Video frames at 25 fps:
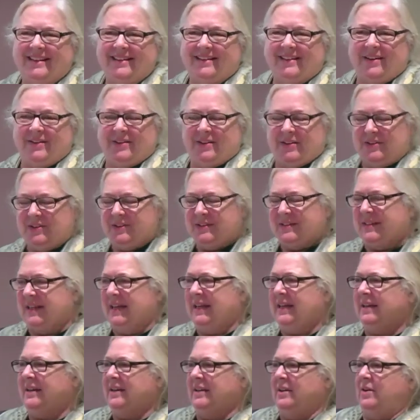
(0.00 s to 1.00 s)
go, you're
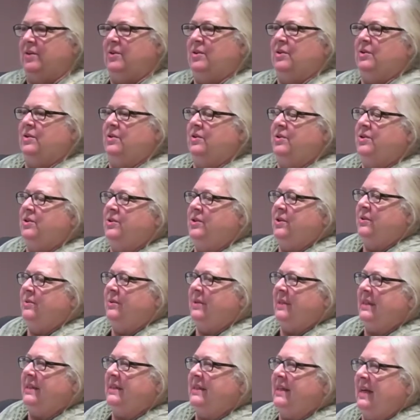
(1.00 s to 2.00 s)
sick, you should
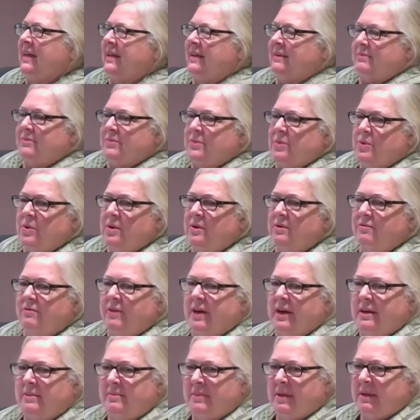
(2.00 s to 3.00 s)
really take more
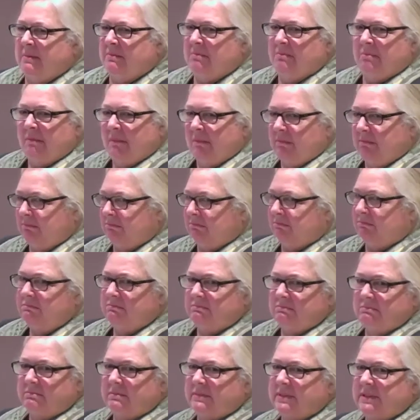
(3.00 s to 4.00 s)

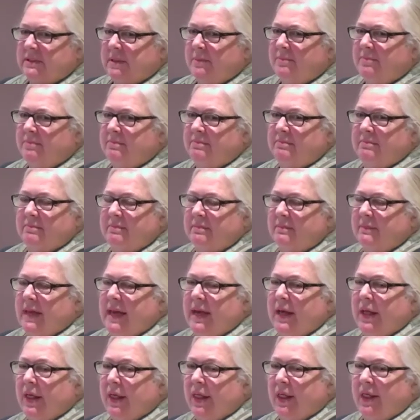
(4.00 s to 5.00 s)
vitamin
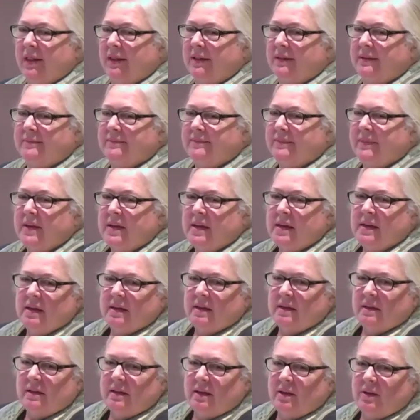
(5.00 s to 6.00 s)
L,
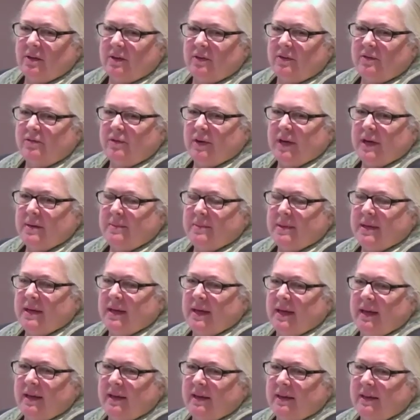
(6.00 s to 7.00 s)
because vitamin
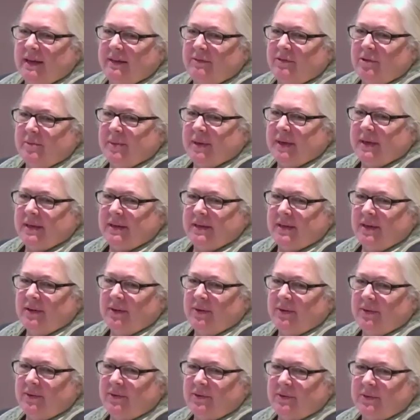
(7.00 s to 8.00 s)
L, everybody
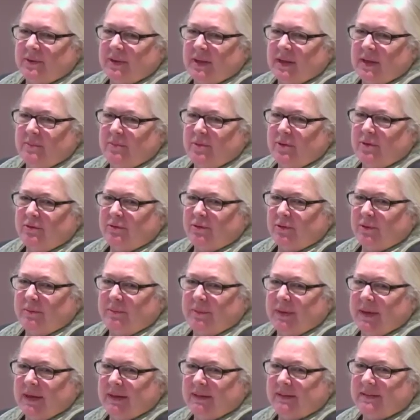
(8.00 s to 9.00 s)
knows, will keep you from
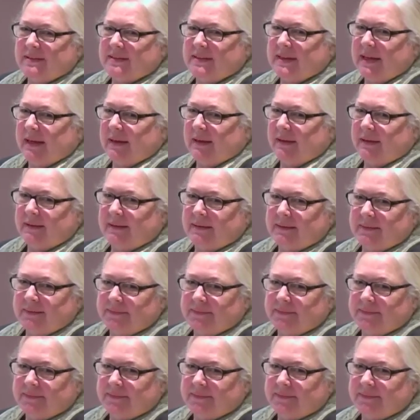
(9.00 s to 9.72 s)
being sick.